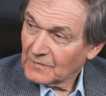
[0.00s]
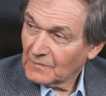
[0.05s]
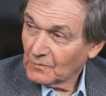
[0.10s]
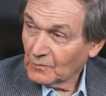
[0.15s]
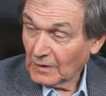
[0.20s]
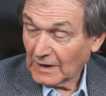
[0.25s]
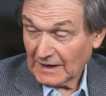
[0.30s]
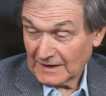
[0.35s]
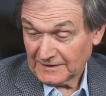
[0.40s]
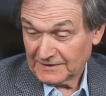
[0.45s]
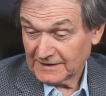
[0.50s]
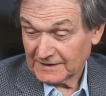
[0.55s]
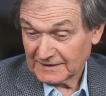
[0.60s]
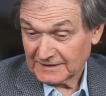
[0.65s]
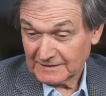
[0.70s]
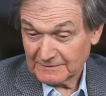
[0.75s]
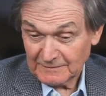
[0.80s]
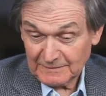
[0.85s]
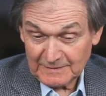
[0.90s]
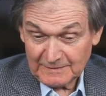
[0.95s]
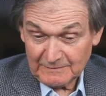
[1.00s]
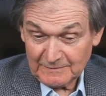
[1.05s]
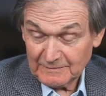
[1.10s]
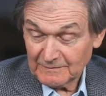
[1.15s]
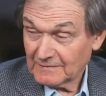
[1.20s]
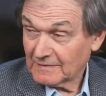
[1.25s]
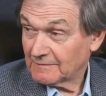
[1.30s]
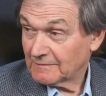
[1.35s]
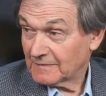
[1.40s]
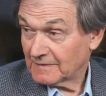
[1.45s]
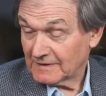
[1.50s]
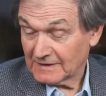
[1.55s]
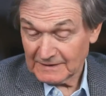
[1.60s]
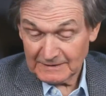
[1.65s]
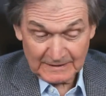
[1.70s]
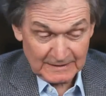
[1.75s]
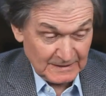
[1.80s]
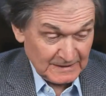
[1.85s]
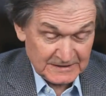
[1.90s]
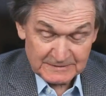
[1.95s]
Well, I think
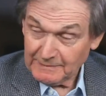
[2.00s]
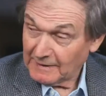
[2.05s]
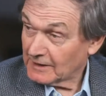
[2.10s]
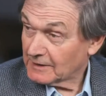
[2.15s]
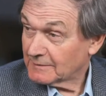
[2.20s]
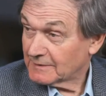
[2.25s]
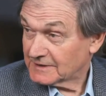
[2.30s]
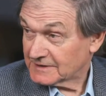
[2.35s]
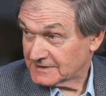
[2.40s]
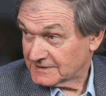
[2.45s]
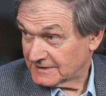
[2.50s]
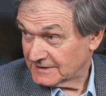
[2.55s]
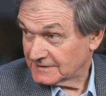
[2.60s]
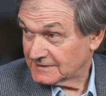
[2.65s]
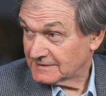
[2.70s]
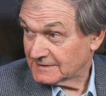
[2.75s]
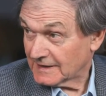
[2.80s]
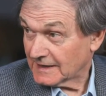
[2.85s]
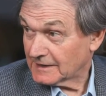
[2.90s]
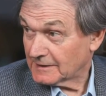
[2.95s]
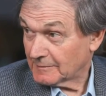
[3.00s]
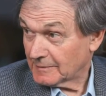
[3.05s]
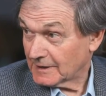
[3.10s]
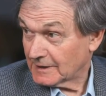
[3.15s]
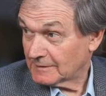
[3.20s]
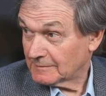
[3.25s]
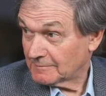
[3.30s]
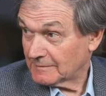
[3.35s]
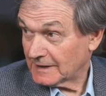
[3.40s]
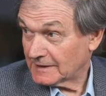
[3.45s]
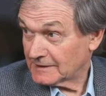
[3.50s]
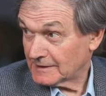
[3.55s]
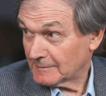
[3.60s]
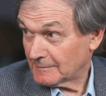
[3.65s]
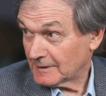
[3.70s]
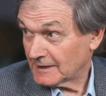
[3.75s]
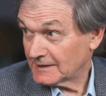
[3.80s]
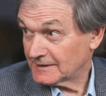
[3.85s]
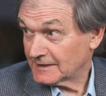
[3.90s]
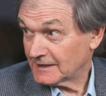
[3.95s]
the experiments that Anirban
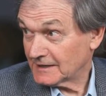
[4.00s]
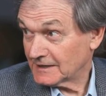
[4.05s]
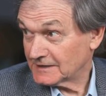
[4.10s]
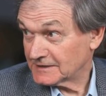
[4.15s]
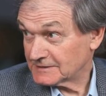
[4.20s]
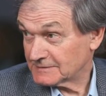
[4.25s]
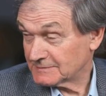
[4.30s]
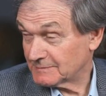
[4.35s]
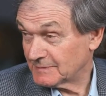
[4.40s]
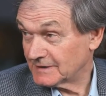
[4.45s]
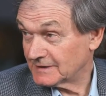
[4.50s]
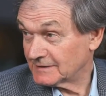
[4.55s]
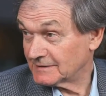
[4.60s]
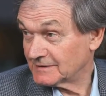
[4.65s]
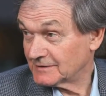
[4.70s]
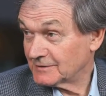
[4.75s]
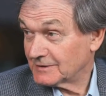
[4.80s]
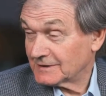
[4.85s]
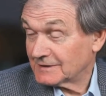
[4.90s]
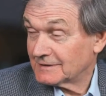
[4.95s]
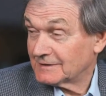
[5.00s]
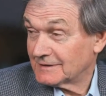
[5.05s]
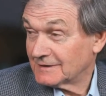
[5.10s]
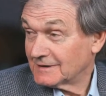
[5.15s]
Bandyopadhyay has been doing